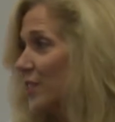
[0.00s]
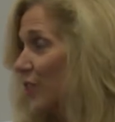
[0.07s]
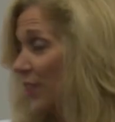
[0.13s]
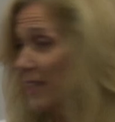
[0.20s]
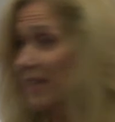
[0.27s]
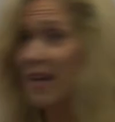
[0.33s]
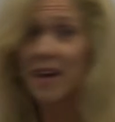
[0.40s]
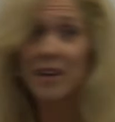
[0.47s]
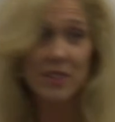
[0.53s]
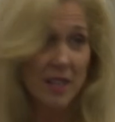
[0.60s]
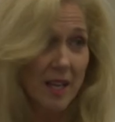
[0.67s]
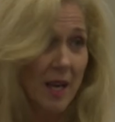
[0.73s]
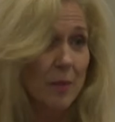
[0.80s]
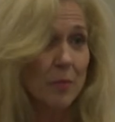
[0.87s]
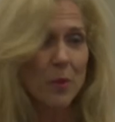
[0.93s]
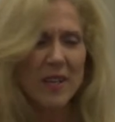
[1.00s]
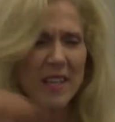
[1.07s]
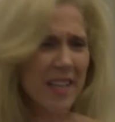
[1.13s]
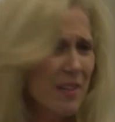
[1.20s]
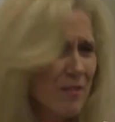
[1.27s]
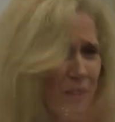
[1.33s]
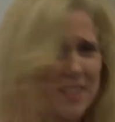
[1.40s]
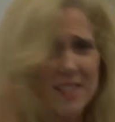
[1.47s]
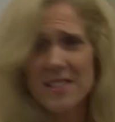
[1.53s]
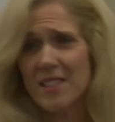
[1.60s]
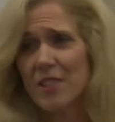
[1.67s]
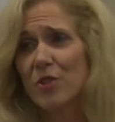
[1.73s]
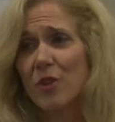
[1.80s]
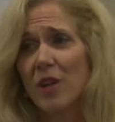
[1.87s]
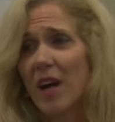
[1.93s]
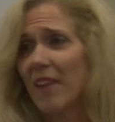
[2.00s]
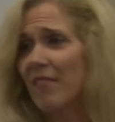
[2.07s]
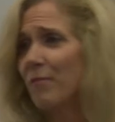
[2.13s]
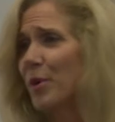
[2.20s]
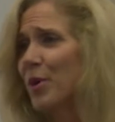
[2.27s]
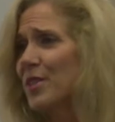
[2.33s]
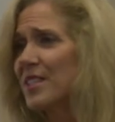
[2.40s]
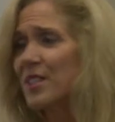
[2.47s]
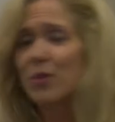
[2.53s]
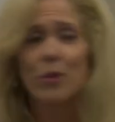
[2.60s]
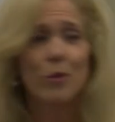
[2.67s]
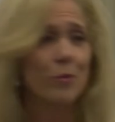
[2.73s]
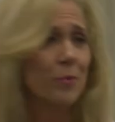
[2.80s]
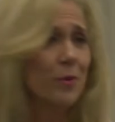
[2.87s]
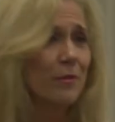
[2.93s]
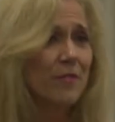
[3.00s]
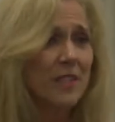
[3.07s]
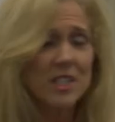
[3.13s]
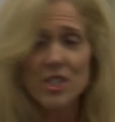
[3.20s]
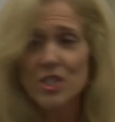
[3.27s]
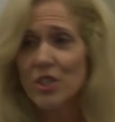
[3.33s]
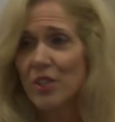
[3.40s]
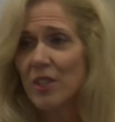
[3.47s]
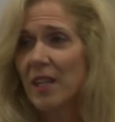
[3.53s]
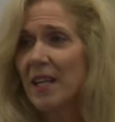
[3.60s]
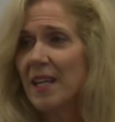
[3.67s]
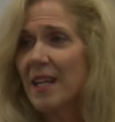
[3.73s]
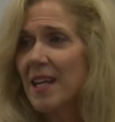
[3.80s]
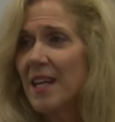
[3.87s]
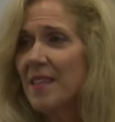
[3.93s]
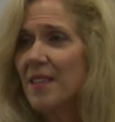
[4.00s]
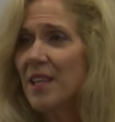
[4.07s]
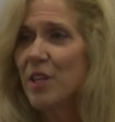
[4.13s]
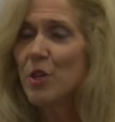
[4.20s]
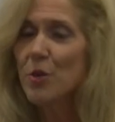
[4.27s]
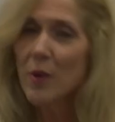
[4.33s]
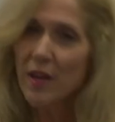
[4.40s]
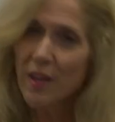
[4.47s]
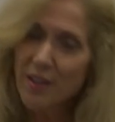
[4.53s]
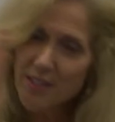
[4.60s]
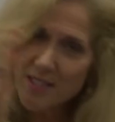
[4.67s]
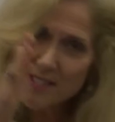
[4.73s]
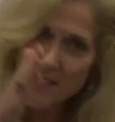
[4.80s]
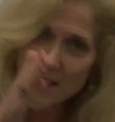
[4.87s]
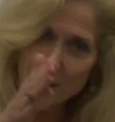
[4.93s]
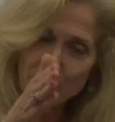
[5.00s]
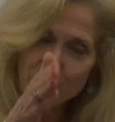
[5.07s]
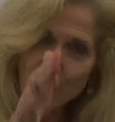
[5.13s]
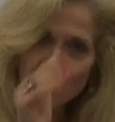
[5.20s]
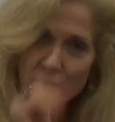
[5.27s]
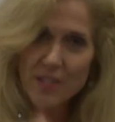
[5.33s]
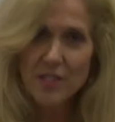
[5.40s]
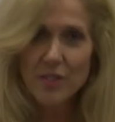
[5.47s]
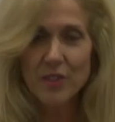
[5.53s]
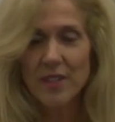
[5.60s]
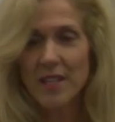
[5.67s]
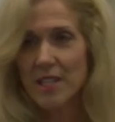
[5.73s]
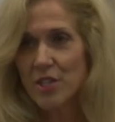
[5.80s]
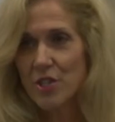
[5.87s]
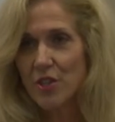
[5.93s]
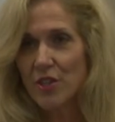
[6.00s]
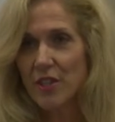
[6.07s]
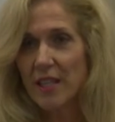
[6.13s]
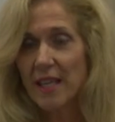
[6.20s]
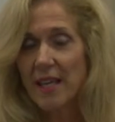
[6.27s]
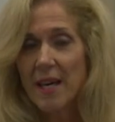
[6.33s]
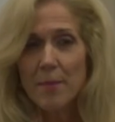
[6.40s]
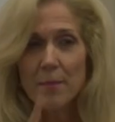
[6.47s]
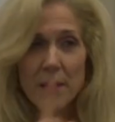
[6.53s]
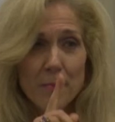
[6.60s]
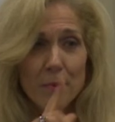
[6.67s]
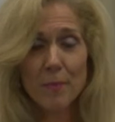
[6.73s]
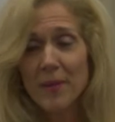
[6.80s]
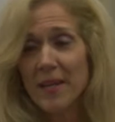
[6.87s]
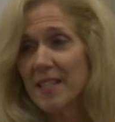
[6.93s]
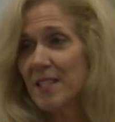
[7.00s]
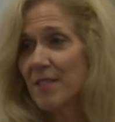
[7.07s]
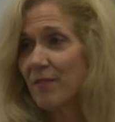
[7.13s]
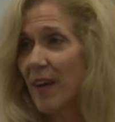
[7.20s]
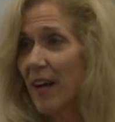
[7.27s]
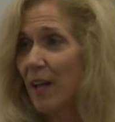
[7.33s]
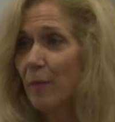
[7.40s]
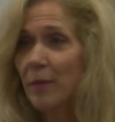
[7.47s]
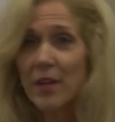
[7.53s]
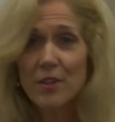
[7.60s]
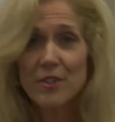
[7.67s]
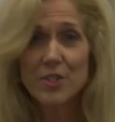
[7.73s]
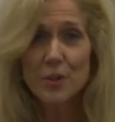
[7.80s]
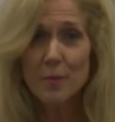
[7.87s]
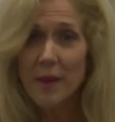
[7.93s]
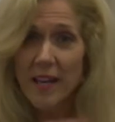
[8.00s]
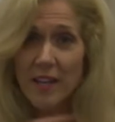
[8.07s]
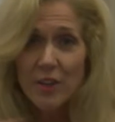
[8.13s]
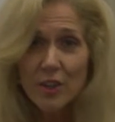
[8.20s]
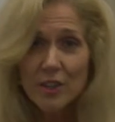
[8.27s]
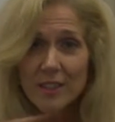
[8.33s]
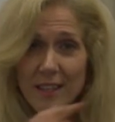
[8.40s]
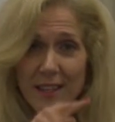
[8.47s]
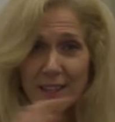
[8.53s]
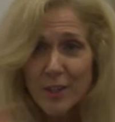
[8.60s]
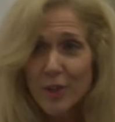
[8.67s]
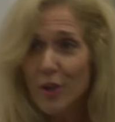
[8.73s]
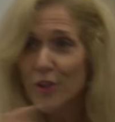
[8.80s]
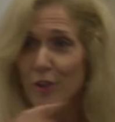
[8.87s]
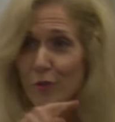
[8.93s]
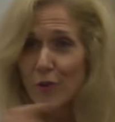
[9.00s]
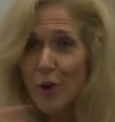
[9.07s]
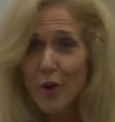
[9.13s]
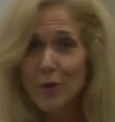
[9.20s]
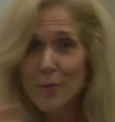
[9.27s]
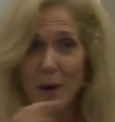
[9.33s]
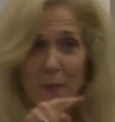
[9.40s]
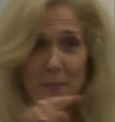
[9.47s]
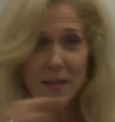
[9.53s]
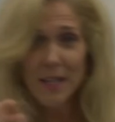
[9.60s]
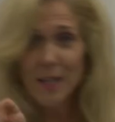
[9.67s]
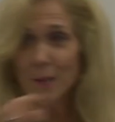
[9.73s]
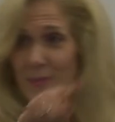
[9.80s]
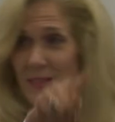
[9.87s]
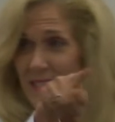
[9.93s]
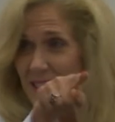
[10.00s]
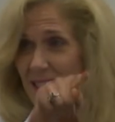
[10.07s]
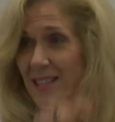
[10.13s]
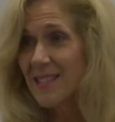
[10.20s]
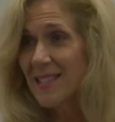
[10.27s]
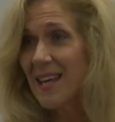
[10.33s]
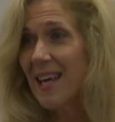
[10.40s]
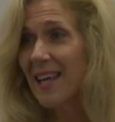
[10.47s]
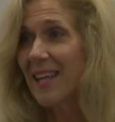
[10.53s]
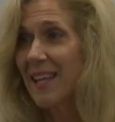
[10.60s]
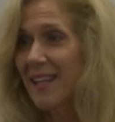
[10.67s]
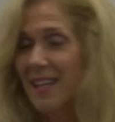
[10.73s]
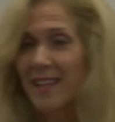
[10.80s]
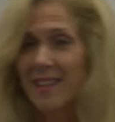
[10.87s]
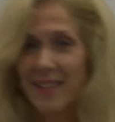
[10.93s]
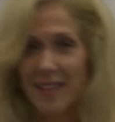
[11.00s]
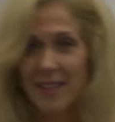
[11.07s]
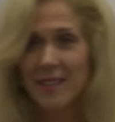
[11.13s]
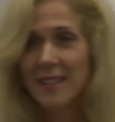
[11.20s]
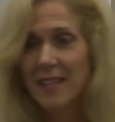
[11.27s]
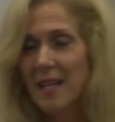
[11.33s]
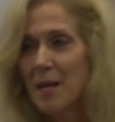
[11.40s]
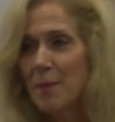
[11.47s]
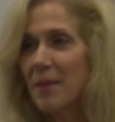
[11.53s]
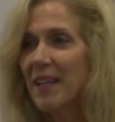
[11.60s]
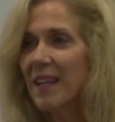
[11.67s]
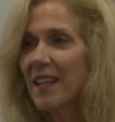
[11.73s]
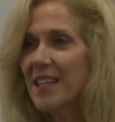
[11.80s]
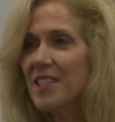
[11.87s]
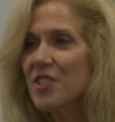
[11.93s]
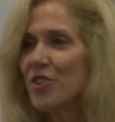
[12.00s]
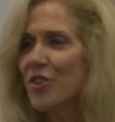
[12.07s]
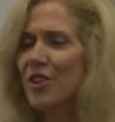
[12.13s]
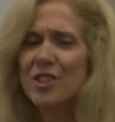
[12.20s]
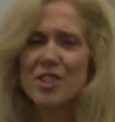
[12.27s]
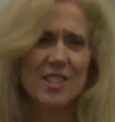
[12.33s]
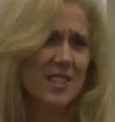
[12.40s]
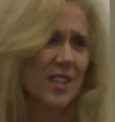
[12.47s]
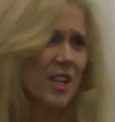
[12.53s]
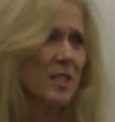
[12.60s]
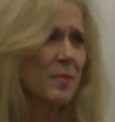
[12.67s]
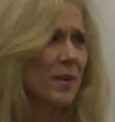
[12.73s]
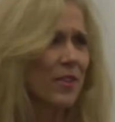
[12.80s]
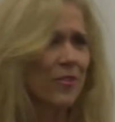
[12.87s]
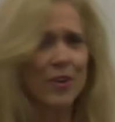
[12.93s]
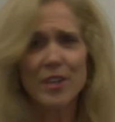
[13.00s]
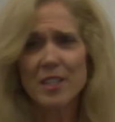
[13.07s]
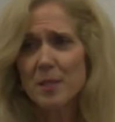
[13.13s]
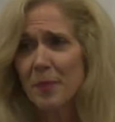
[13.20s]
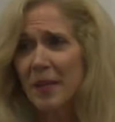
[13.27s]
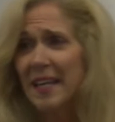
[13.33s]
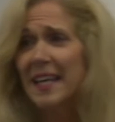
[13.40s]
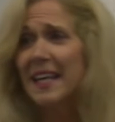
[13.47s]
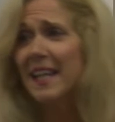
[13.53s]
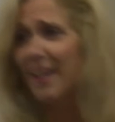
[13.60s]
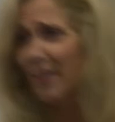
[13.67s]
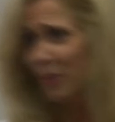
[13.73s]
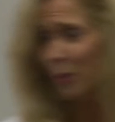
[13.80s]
on an outcome, whatever it is in your life, personal or professional, then you are going to stay focused on that journey. Be prepared to fail, because you may not, you know, the road might be a little bit zigzag getting there, but at least you're not just going to be throwing spaghetti at the